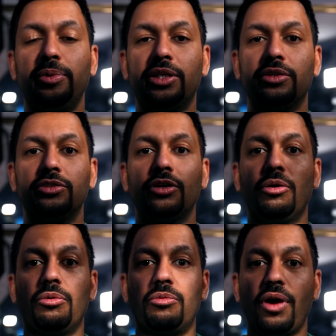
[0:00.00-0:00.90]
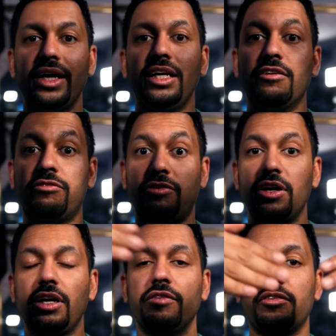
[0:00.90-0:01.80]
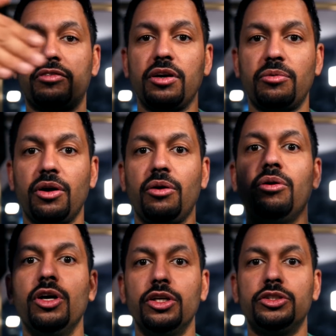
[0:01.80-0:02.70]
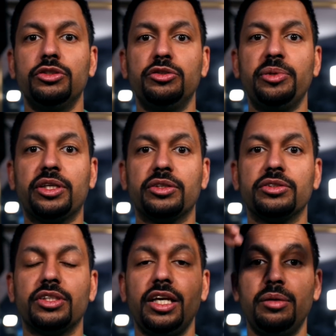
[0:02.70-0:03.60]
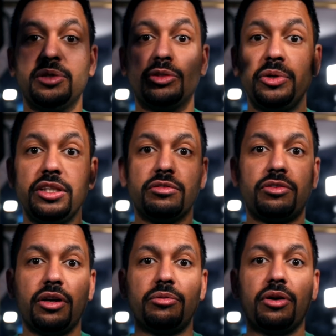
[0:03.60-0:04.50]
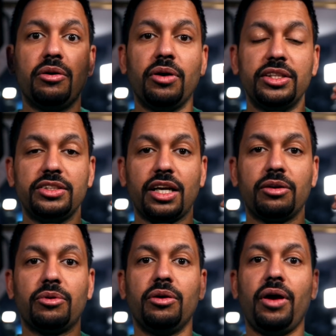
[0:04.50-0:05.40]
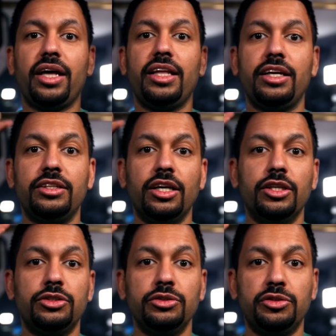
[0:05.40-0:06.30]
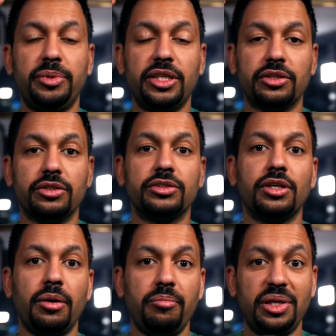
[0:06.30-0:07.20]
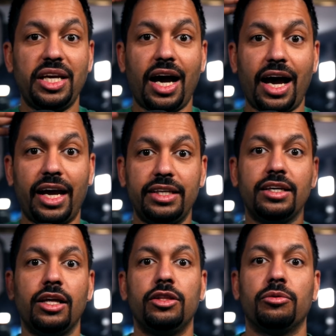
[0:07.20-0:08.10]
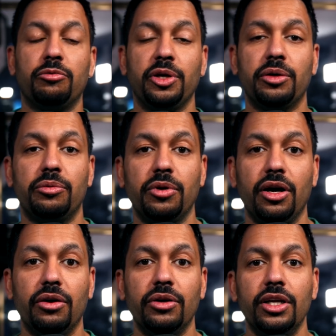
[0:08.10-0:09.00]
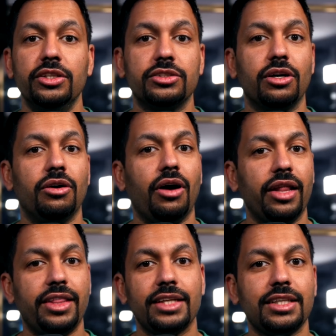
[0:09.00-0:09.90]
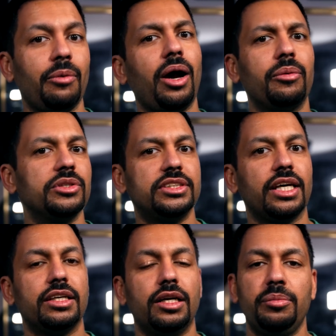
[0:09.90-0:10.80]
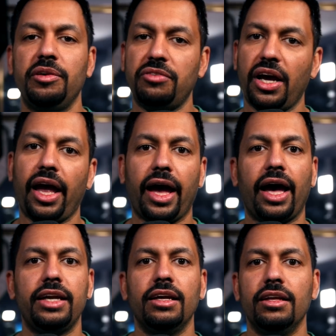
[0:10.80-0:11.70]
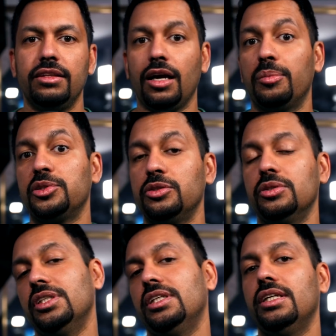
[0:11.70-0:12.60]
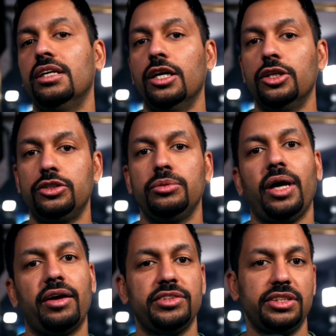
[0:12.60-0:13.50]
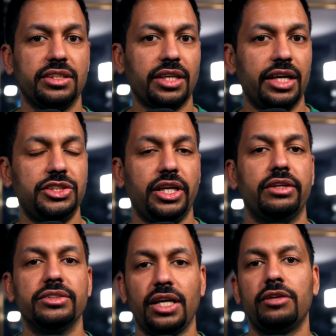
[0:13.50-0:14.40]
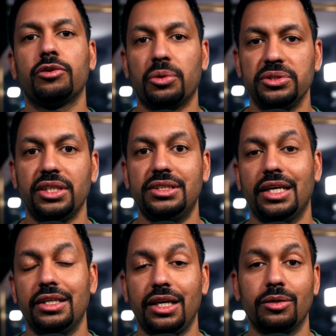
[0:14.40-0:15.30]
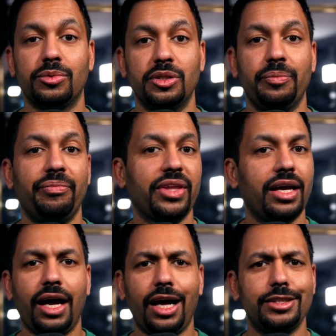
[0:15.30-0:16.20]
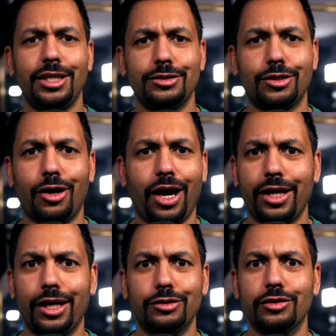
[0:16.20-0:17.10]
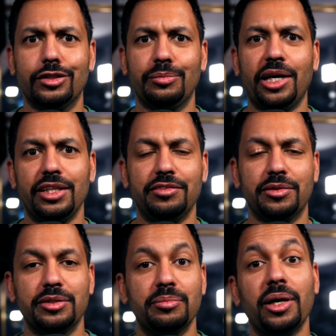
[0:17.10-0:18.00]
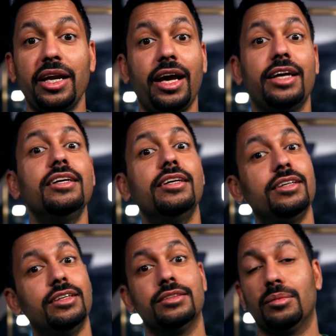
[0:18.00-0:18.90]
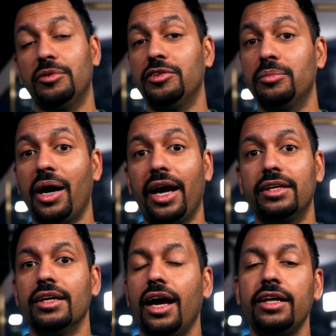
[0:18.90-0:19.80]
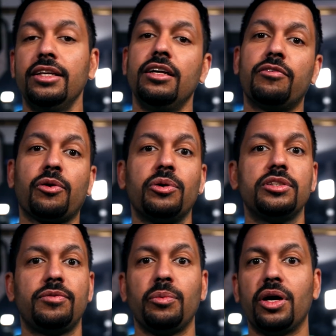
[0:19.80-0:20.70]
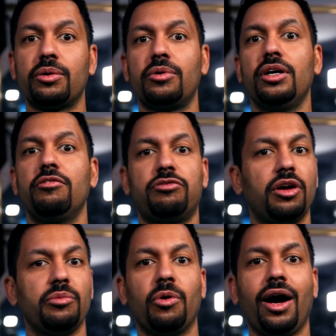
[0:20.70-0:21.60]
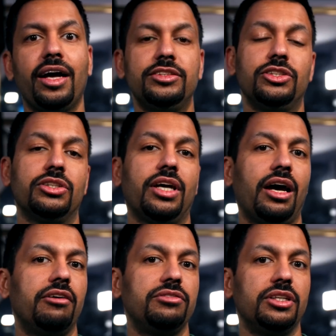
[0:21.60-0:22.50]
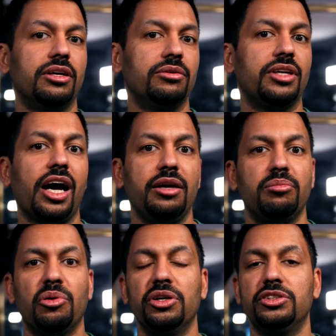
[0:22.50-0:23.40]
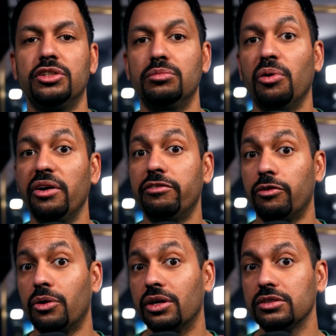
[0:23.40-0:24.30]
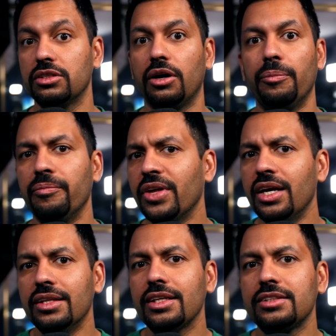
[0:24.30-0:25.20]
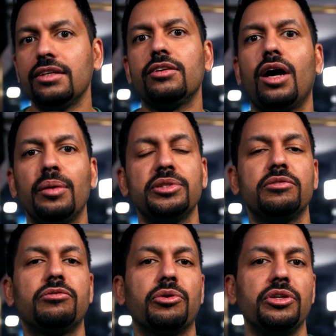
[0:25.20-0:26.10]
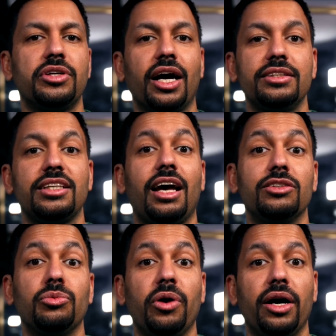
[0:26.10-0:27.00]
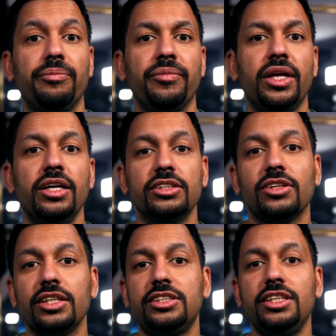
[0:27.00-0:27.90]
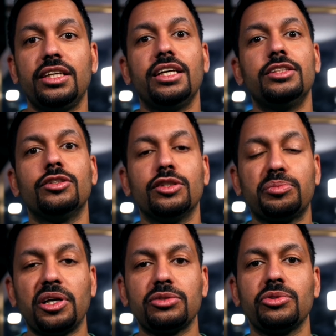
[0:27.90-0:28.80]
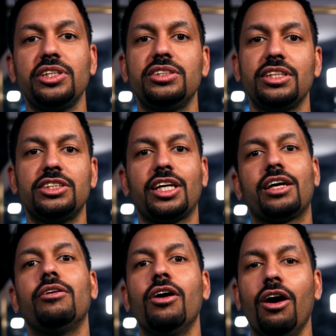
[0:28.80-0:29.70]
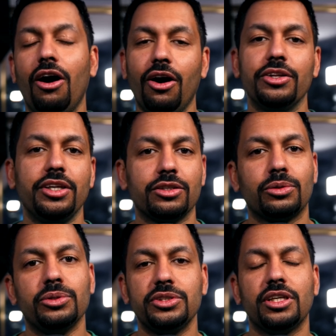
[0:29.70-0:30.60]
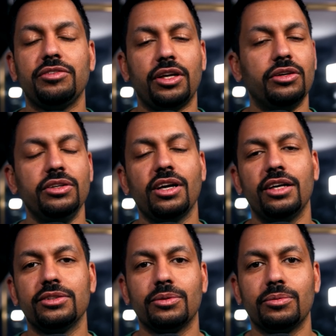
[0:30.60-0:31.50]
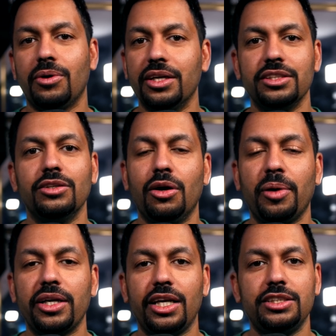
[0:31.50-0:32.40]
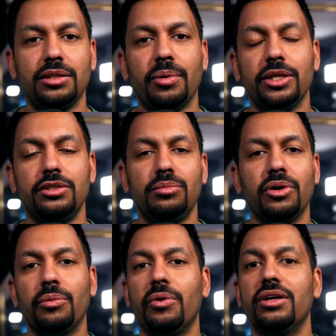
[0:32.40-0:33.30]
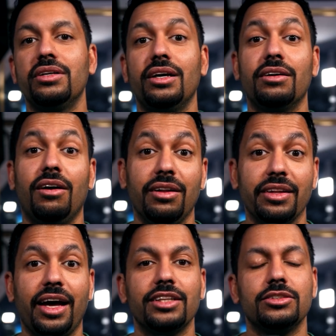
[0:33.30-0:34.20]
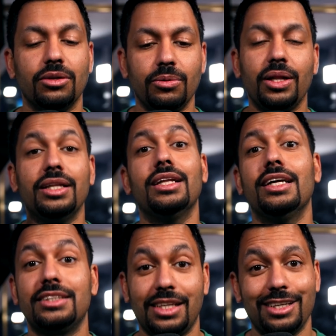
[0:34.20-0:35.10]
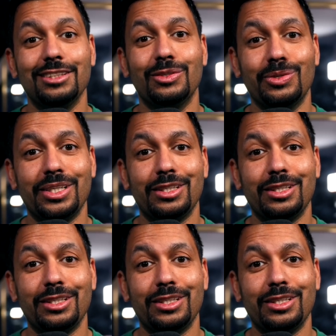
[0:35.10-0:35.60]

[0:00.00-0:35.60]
speakers right in front of the front row, two speakers in between the front row and the second row, and then two speakers behind the rear row. So that's how I would set it up if I had the opportunity to have six high channels and of course a dedicated room. Chances are I can't do this in my living room, but hey, some of you might. And then of course, if you want to run front wides, you can have, you know, 9.2.4. So that's another option for you guys as well. So let's dig into this press release and check out all the other cool stuff. I know you guys are wanting to know about HDMI 2.1 and all that. So let's get into